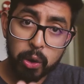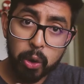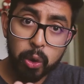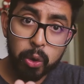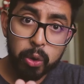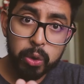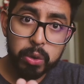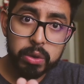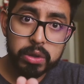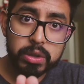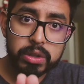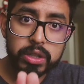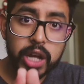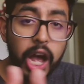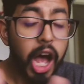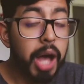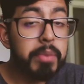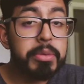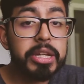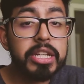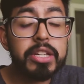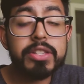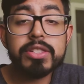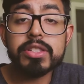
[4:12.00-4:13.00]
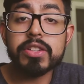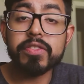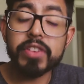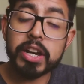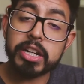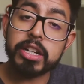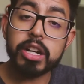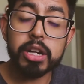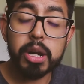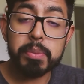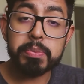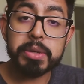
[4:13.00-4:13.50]
whole comic is
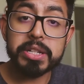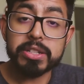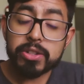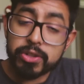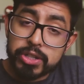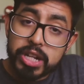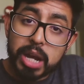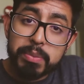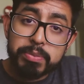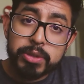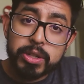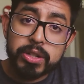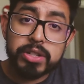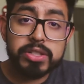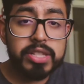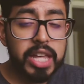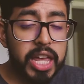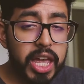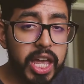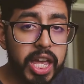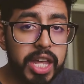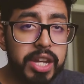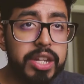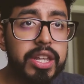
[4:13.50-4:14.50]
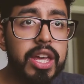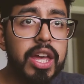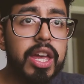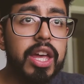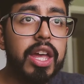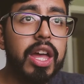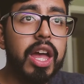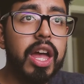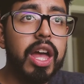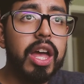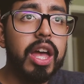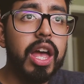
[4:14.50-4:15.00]
divided up into chapters, and
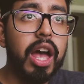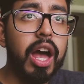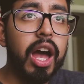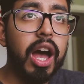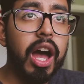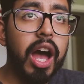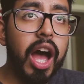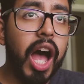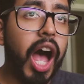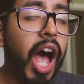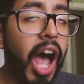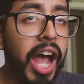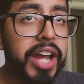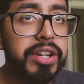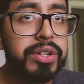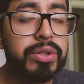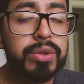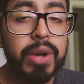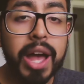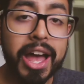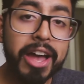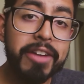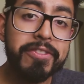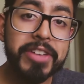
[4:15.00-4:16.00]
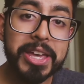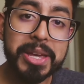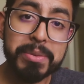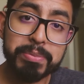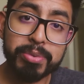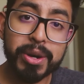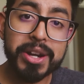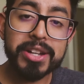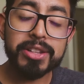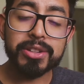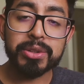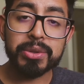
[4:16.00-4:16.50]
I do have a
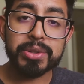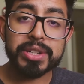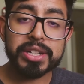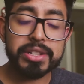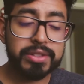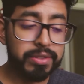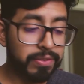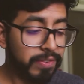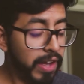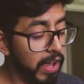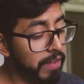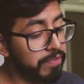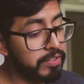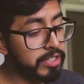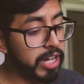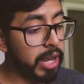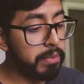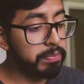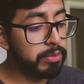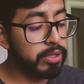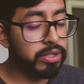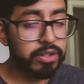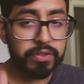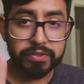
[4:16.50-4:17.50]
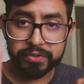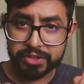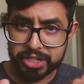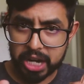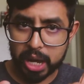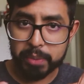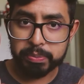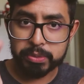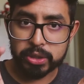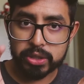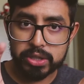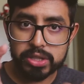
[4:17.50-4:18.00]
prelude. It's five chapter
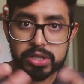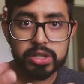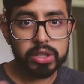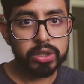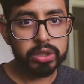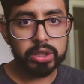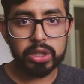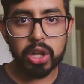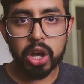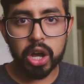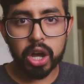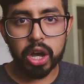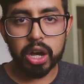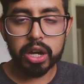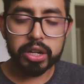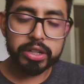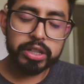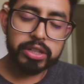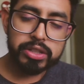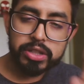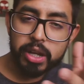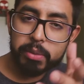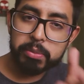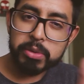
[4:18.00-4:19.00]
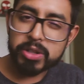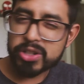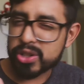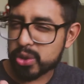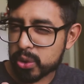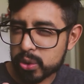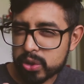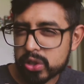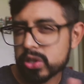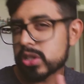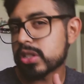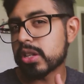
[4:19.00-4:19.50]
chapters long. Some are
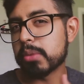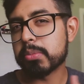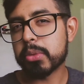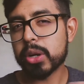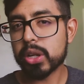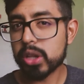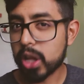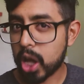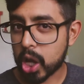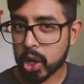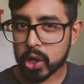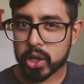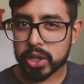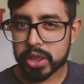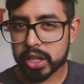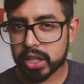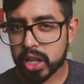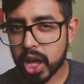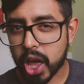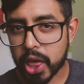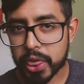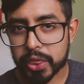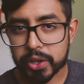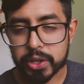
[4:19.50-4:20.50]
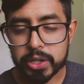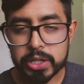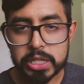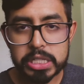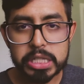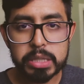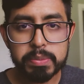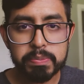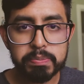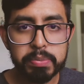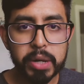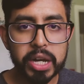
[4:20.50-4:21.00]
shorter, some are longer than
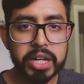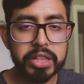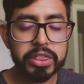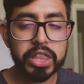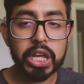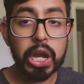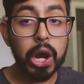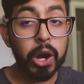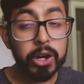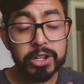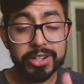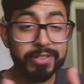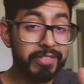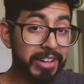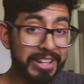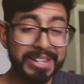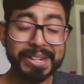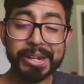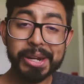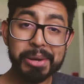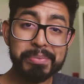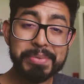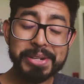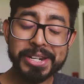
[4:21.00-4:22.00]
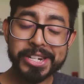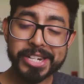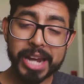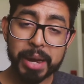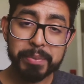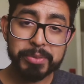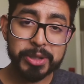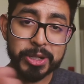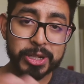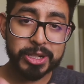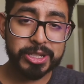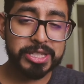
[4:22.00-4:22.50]
others, but they are divided up in
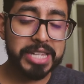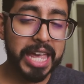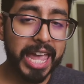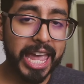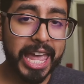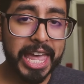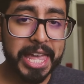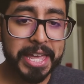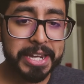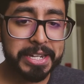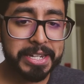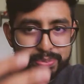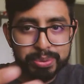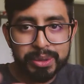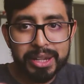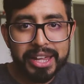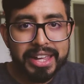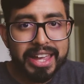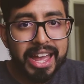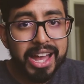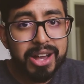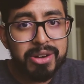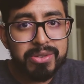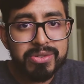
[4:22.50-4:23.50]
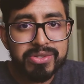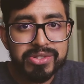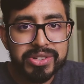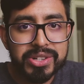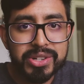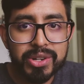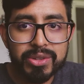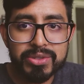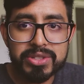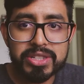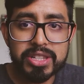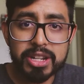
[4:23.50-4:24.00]
chapters and play out, you
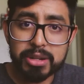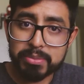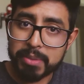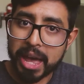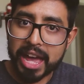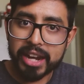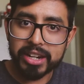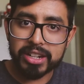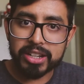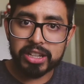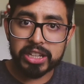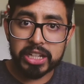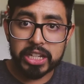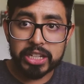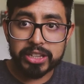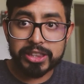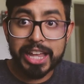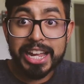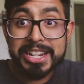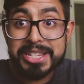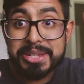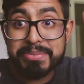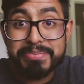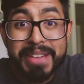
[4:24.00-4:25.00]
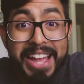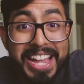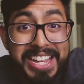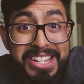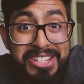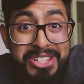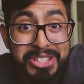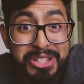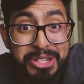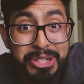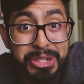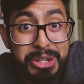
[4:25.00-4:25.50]
know, cinematically. That's my
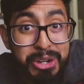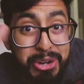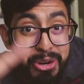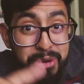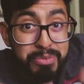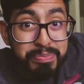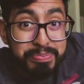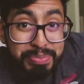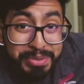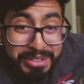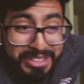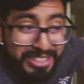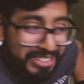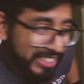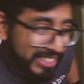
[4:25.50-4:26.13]
soup!